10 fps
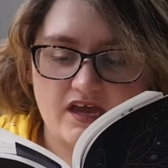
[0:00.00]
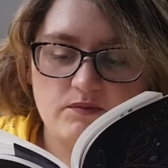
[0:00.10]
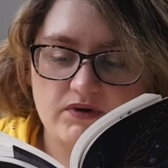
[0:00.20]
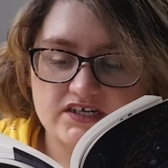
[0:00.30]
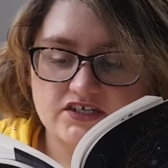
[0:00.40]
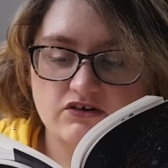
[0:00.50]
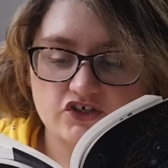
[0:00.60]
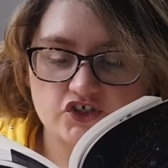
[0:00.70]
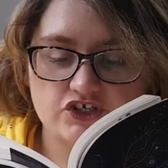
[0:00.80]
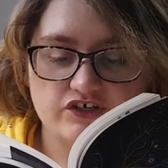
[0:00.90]
My socks
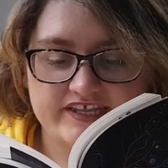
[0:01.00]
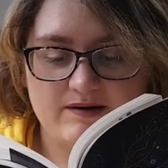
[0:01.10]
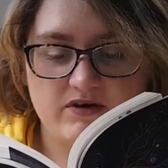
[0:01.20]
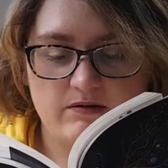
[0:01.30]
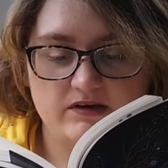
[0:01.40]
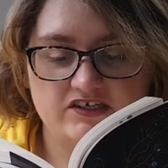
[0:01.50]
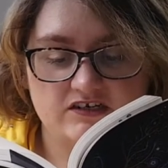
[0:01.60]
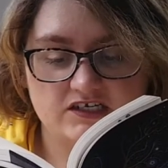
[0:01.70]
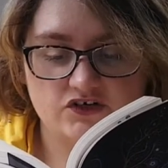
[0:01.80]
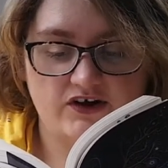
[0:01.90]
choose that moment to
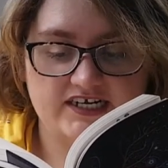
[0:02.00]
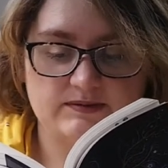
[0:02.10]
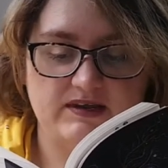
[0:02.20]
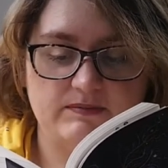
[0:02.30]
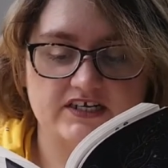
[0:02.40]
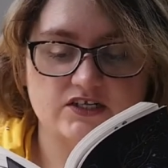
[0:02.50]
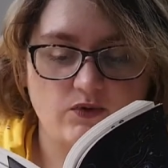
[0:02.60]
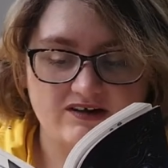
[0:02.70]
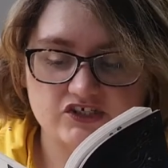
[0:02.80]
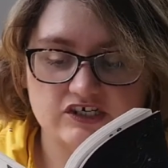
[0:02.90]
disgrace me by
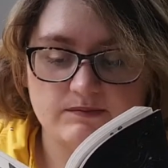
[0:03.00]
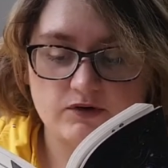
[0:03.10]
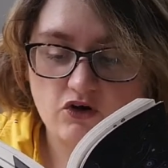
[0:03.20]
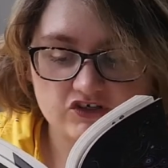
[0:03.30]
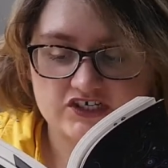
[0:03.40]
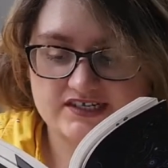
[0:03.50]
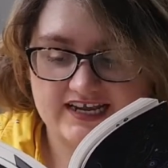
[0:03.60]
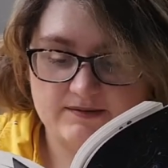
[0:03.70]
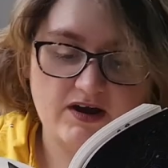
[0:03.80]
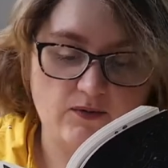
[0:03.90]
squelching obnoxiously
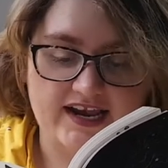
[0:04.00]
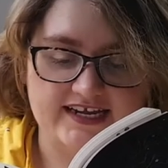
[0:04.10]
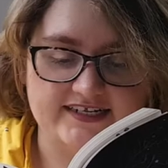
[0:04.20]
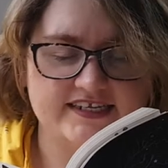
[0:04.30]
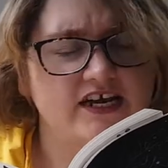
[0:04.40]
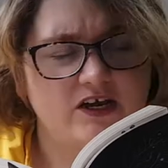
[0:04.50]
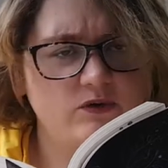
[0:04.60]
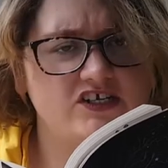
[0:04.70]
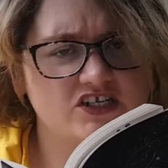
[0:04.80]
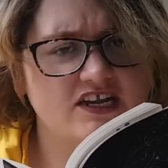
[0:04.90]
in my wellies,
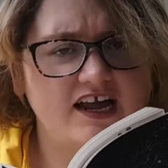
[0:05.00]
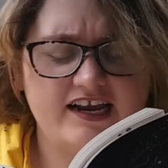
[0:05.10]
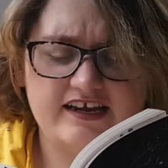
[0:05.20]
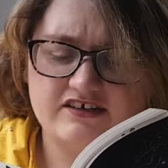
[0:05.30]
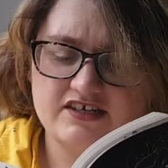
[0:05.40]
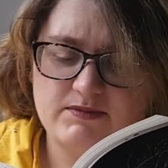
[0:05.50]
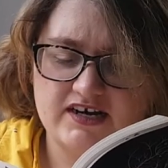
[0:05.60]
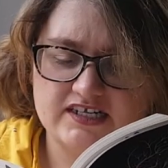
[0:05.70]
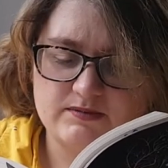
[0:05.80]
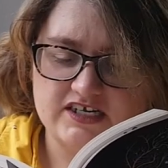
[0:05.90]
which slightly
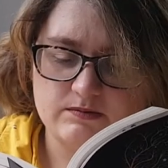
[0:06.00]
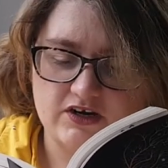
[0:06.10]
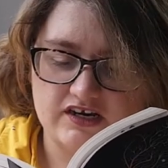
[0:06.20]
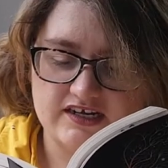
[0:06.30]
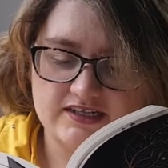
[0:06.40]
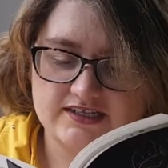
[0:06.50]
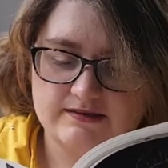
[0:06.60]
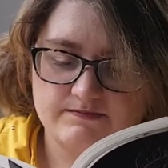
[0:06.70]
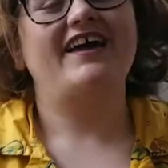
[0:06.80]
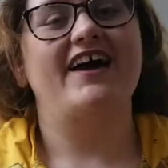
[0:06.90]
undermines my smugness.
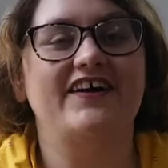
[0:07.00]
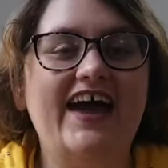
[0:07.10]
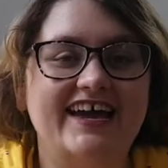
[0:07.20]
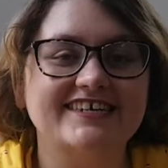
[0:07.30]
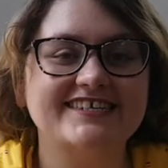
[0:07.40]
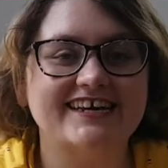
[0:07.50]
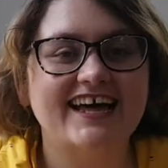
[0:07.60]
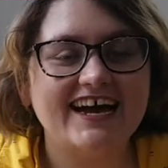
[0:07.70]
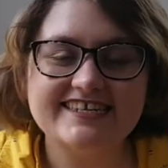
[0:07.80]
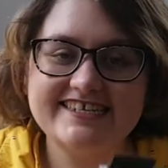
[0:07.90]
Okay, so
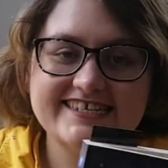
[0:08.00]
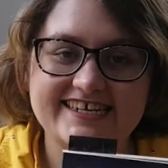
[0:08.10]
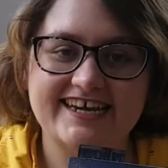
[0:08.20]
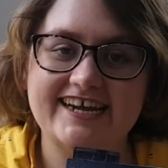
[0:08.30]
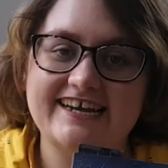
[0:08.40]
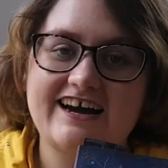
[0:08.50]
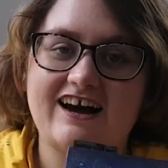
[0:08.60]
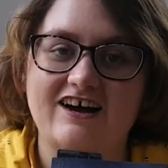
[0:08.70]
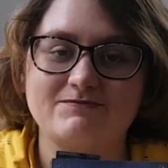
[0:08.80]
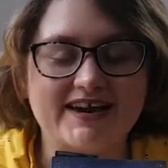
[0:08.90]
that is the scene
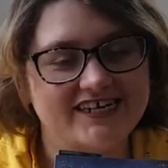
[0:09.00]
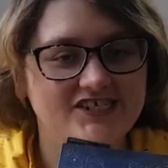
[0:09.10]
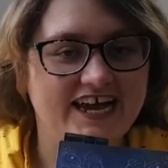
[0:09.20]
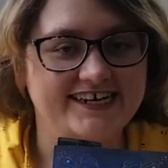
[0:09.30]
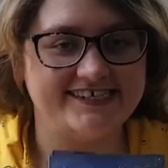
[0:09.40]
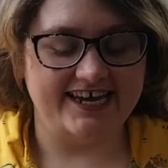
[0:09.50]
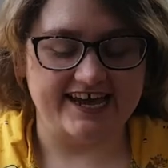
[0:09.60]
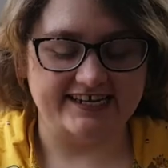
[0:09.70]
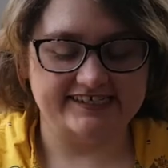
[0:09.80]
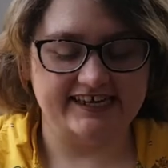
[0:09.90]
on page
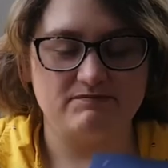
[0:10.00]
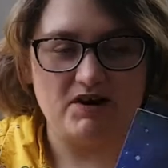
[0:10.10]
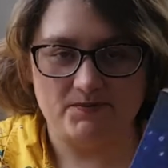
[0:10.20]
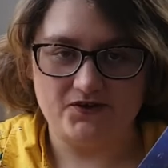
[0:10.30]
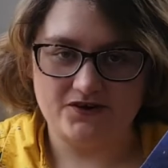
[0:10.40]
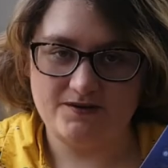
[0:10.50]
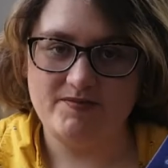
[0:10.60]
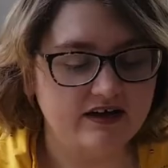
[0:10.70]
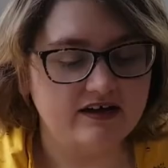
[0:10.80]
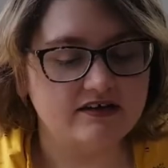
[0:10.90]
88 in my book.
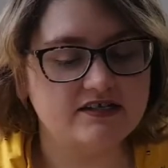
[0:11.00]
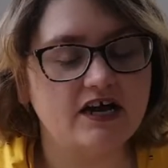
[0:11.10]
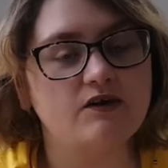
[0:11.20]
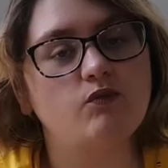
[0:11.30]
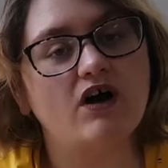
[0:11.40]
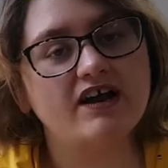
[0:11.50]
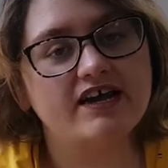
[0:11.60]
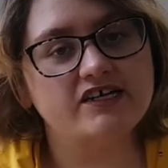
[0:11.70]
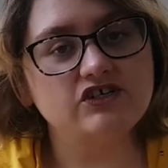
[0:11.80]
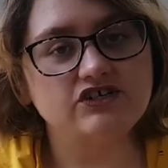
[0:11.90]
So what I'd
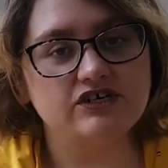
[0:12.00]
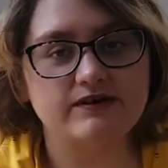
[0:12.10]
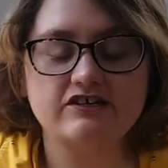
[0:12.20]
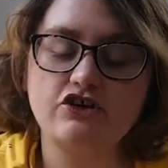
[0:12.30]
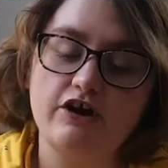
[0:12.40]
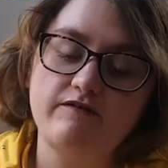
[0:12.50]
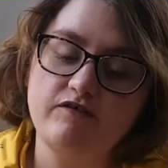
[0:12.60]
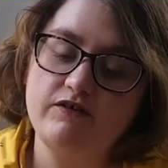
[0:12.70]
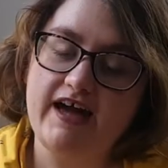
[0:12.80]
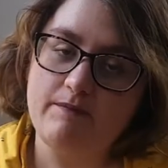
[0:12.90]
like you to do is go
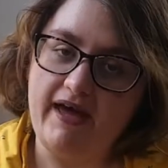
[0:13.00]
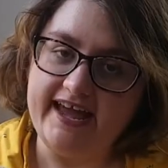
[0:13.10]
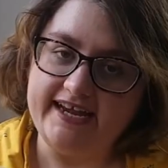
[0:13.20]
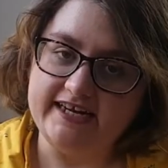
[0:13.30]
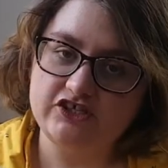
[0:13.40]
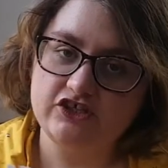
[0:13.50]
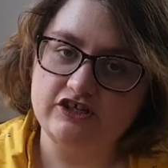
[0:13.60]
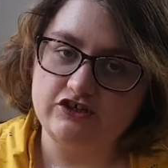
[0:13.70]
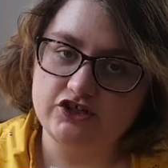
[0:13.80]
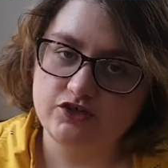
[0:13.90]
through that page that
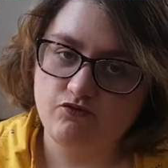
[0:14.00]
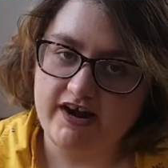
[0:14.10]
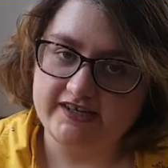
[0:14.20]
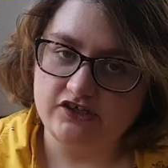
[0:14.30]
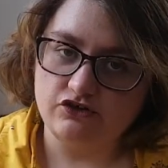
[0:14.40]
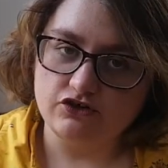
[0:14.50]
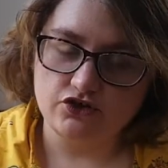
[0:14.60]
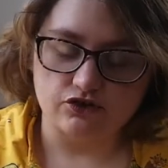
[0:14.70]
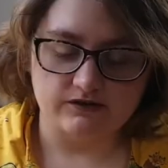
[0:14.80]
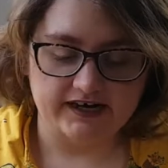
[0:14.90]
you just read in your
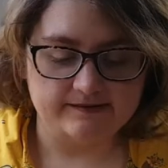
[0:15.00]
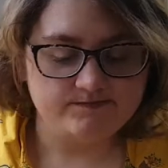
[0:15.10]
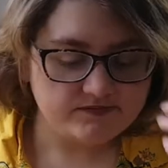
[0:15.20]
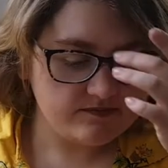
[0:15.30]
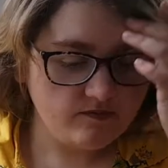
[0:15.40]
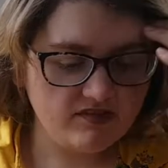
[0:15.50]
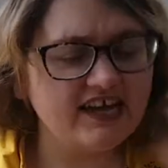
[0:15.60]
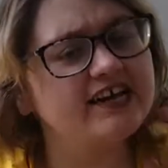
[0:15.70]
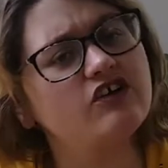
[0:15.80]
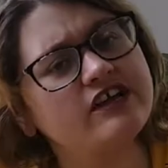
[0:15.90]
story
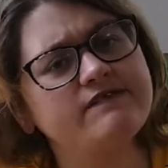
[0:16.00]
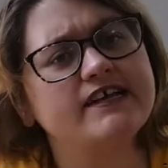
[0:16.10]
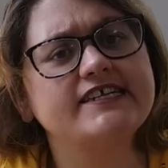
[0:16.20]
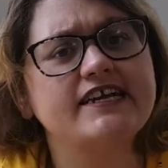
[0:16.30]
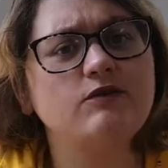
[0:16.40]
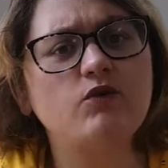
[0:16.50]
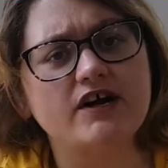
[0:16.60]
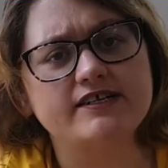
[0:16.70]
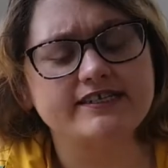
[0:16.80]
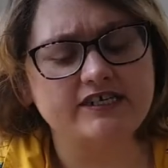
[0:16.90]
and look if there's any
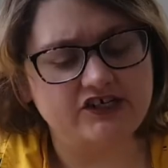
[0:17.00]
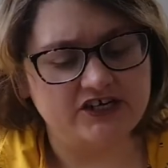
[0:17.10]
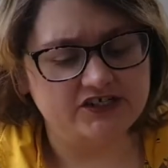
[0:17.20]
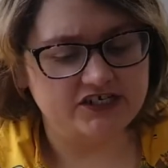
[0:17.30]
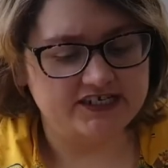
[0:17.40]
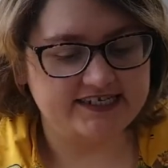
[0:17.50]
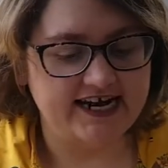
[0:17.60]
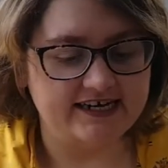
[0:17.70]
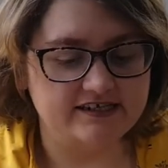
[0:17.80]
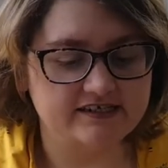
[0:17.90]
words that you don't
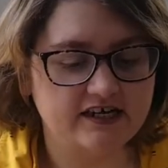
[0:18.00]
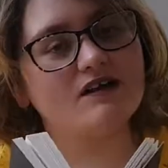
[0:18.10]
understand.